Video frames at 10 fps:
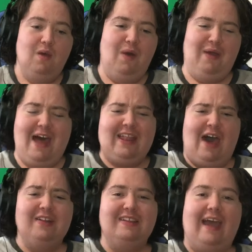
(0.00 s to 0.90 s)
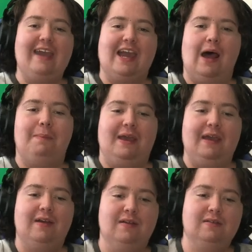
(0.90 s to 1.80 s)
Wait, how the hell did they get up
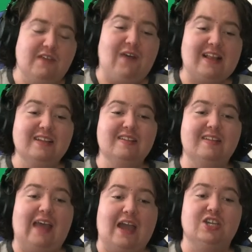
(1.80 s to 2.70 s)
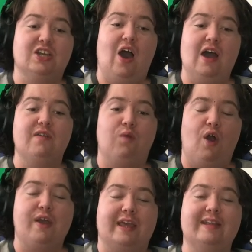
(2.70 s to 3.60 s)
here? The fact that this is actually kind of
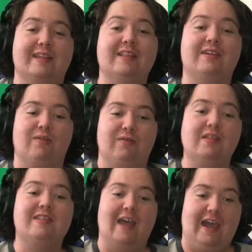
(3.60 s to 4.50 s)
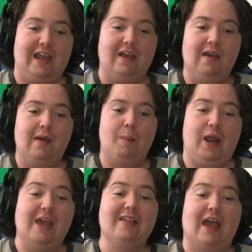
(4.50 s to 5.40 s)
working is insane, but
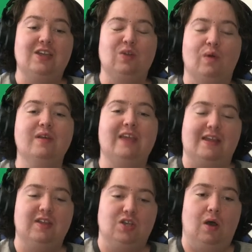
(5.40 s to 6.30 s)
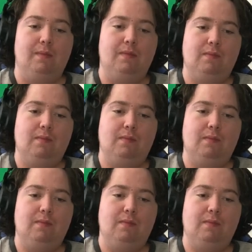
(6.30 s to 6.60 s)
he is actually doing a decent job.